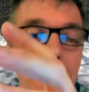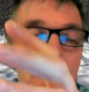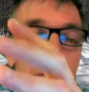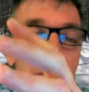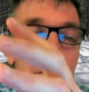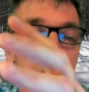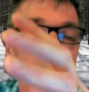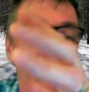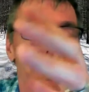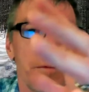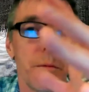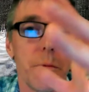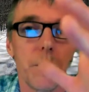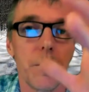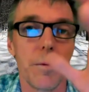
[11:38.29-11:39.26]
you know,
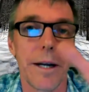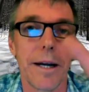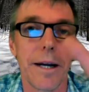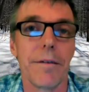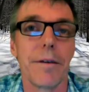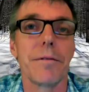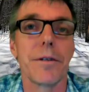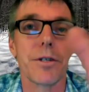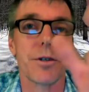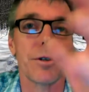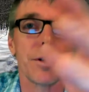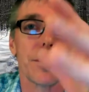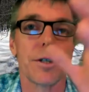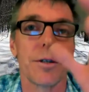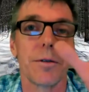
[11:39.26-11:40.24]
we have
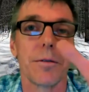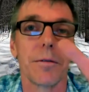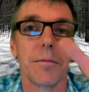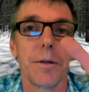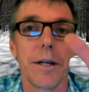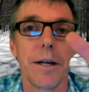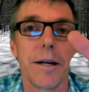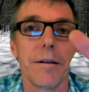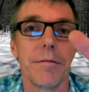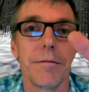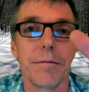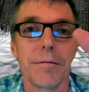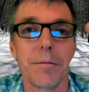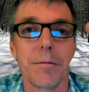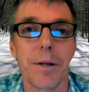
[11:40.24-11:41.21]
infrastructure, we have
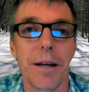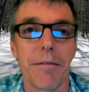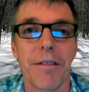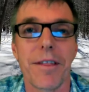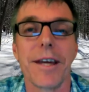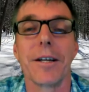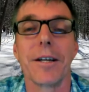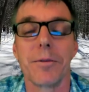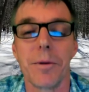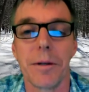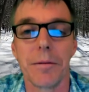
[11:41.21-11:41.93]
we have things.